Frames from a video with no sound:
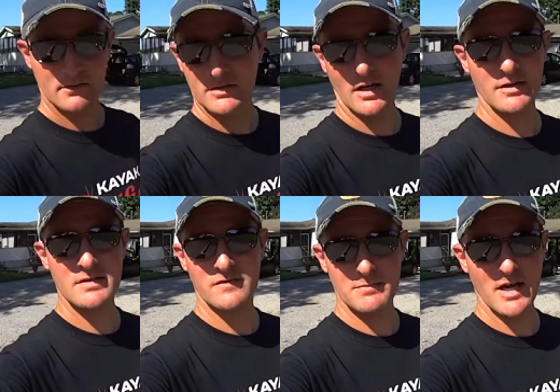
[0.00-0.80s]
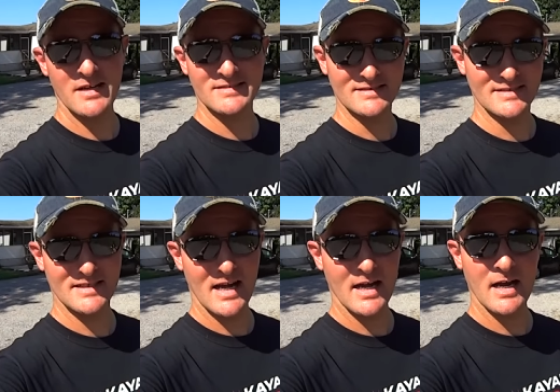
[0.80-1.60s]
tons of space in this
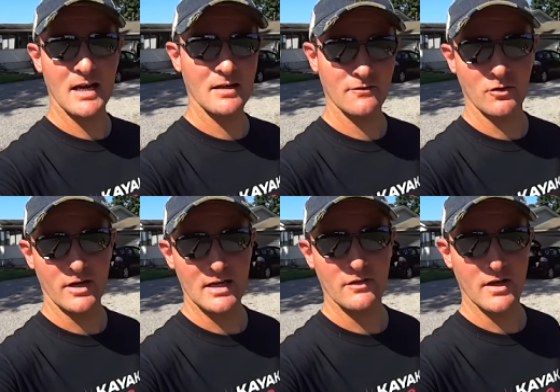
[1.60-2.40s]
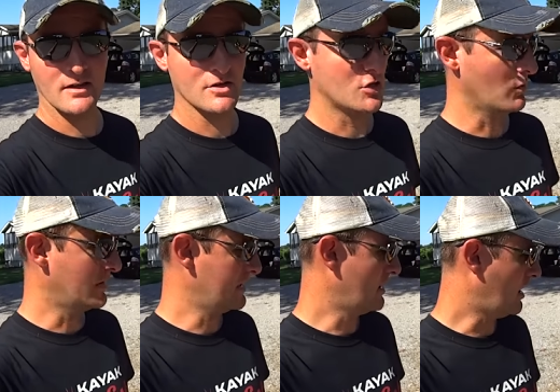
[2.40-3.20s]
kayak for anything that you would need to